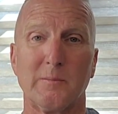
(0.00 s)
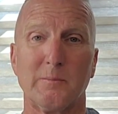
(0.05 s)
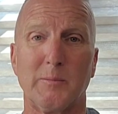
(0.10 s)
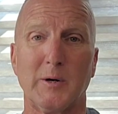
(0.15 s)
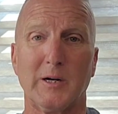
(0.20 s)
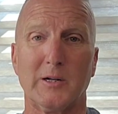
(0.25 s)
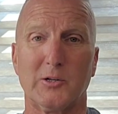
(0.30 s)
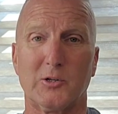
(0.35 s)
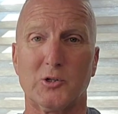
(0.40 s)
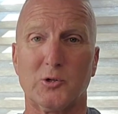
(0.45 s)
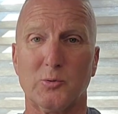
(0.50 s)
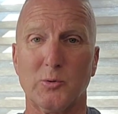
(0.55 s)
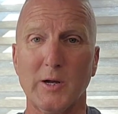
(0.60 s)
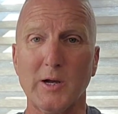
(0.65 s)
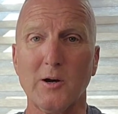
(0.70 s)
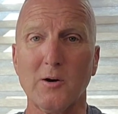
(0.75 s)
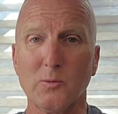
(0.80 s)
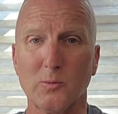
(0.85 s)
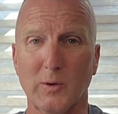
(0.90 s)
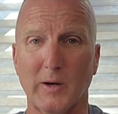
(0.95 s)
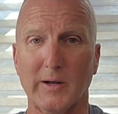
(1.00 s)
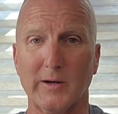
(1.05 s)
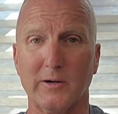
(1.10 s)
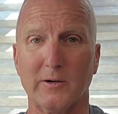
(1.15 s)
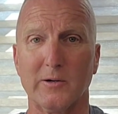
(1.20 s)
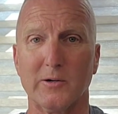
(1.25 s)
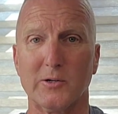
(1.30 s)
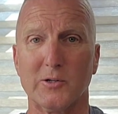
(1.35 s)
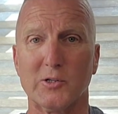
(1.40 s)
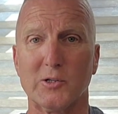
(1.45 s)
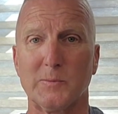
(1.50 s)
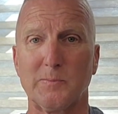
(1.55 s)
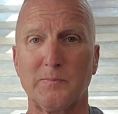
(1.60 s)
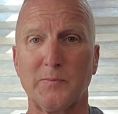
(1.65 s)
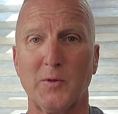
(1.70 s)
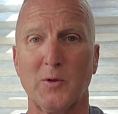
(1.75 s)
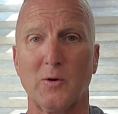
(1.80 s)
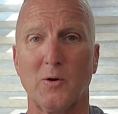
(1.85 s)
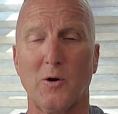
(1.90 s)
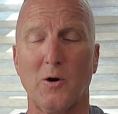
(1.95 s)
But trail runners
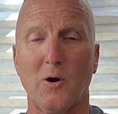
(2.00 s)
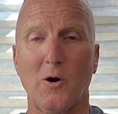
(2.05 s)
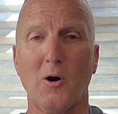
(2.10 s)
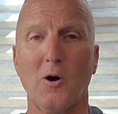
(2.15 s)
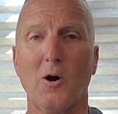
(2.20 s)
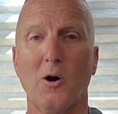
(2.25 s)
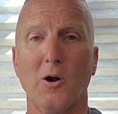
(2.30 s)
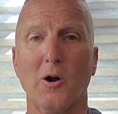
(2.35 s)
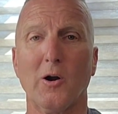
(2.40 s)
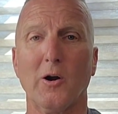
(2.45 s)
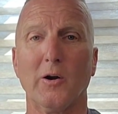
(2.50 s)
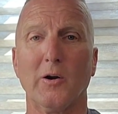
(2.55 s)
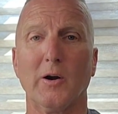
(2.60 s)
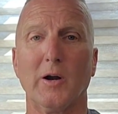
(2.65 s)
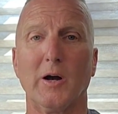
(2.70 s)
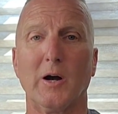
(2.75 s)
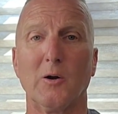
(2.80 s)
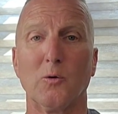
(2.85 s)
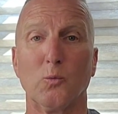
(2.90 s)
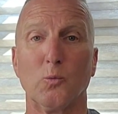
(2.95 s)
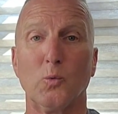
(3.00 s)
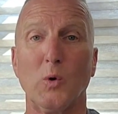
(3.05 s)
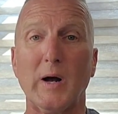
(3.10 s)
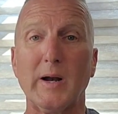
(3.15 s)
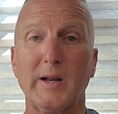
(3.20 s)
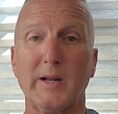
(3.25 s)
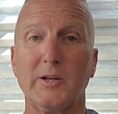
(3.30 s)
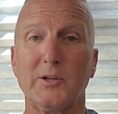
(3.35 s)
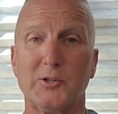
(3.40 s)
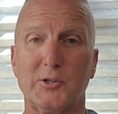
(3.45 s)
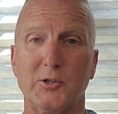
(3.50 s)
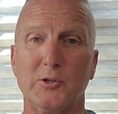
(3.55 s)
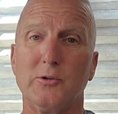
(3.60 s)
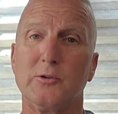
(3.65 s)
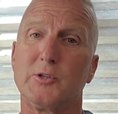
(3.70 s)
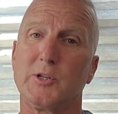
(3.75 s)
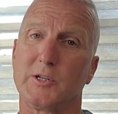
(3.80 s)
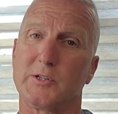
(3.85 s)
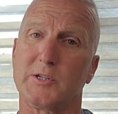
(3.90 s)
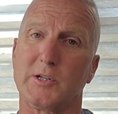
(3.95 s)
are a running
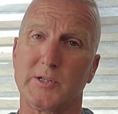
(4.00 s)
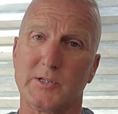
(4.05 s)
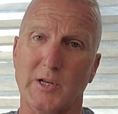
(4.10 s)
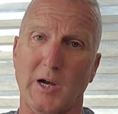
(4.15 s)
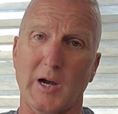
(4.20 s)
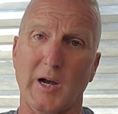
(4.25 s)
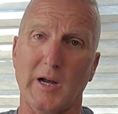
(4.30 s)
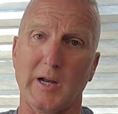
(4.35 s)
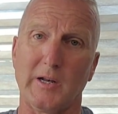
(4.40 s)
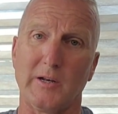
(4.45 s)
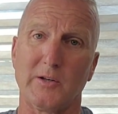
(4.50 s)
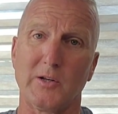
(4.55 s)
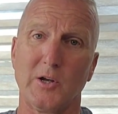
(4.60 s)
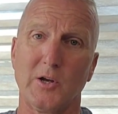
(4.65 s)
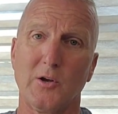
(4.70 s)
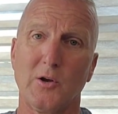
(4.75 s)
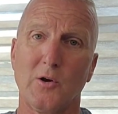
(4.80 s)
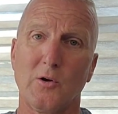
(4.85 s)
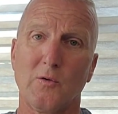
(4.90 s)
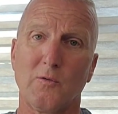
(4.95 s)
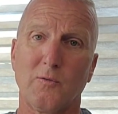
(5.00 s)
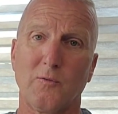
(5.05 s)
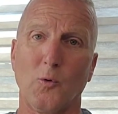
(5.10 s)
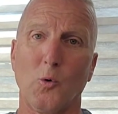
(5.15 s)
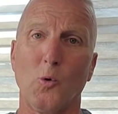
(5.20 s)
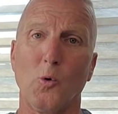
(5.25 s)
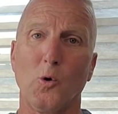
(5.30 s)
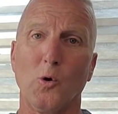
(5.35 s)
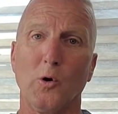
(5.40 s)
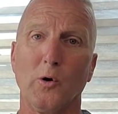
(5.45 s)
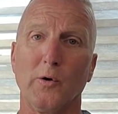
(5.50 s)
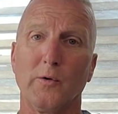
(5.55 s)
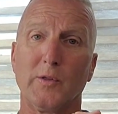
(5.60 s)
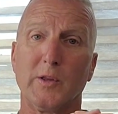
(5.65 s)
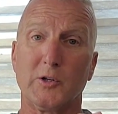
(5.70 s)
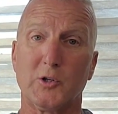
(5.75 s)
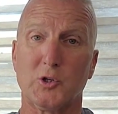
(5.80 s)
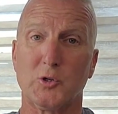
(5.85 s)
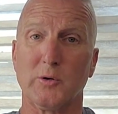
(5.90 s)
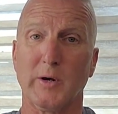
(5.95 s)
shoe just designed for
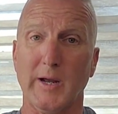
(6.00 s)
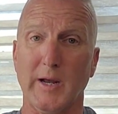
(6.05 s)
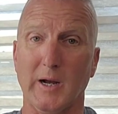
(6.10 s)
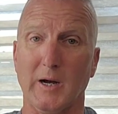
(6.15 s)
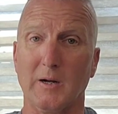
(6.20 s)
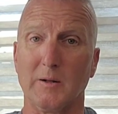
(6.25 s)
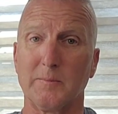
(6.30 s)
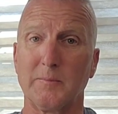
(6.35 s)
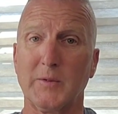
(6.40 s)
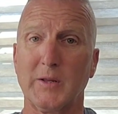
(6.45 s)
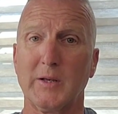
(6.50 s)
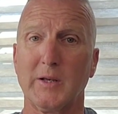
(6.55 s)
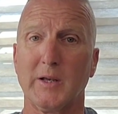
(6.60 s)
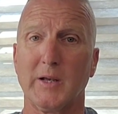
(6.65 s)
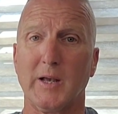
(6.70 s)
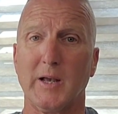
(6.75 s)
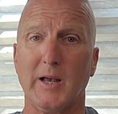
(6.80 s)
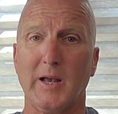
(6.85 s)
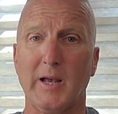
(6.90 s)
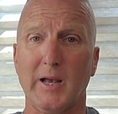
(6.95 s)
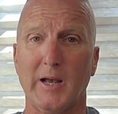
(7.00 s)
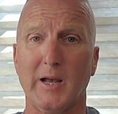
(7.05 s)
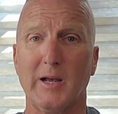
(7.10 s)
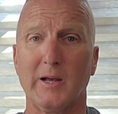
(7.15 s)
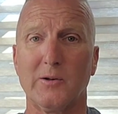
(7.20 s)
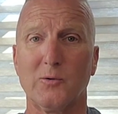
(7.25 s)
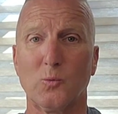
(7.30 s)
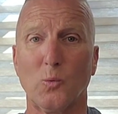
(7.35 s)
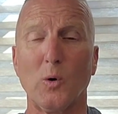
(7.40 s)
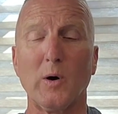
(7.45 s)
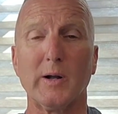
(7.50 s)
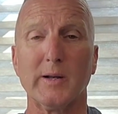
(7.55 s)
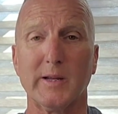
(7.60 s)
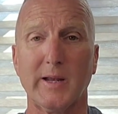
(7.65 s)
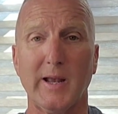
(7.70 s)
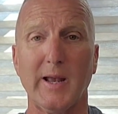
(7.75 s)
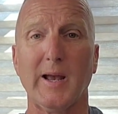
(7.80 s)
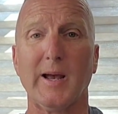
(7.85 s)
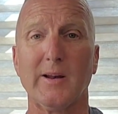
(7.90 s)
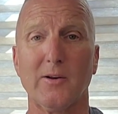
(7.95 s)
the trail. And one
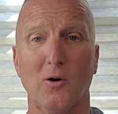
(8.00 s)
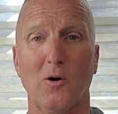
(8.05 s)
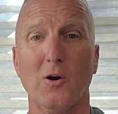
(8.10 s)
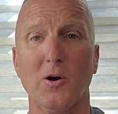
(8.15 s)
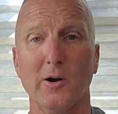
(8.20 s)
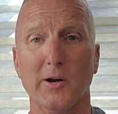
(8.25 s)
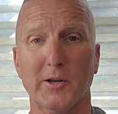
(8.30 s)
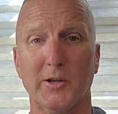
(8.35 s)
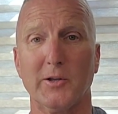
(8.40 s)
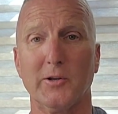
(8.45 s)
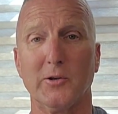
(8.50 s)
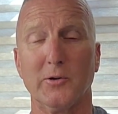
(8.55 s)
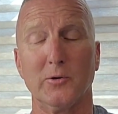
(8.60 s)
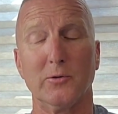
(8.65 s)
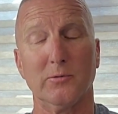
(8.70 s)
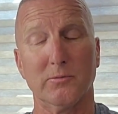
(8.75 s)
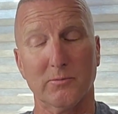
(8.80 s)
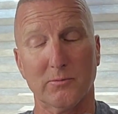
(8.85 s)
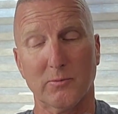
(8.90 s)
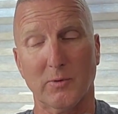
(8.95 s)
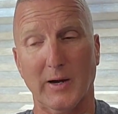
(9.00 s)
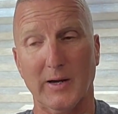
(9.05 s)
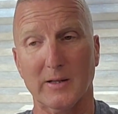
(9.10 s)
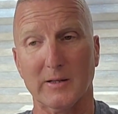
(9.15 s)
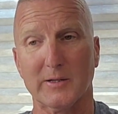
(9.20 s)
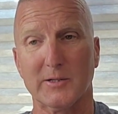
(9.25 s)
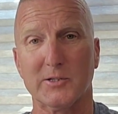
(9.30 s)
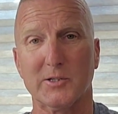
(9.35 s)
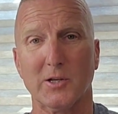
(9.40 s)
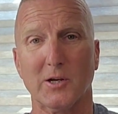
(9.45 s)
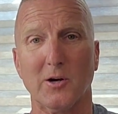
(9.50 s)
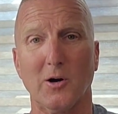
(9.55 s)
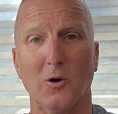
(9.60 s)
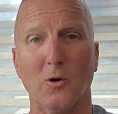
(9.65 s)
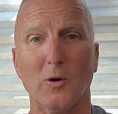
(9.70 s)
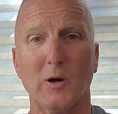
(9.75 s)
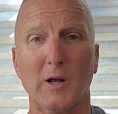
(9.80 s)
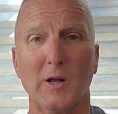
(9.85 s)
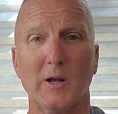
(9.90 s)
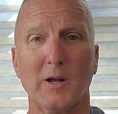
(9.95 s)
can argue, rightly
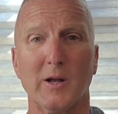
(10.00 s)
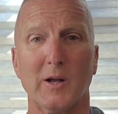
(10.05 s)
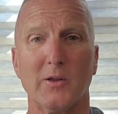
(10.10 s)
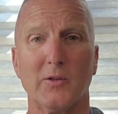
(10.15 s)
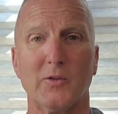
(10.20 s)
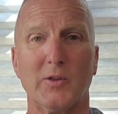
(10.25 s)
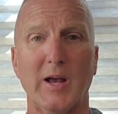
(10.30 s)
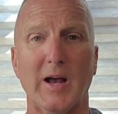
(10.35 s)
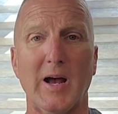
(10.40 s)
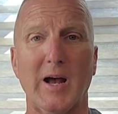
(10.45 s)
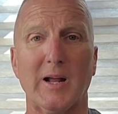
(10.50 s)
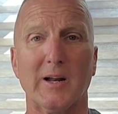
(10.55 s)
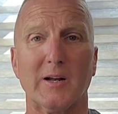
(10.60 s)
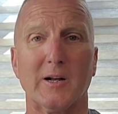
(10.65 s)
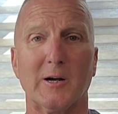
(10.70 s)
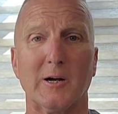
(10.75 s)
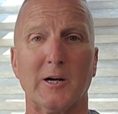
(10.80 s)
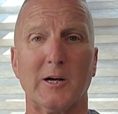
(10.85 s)
so, that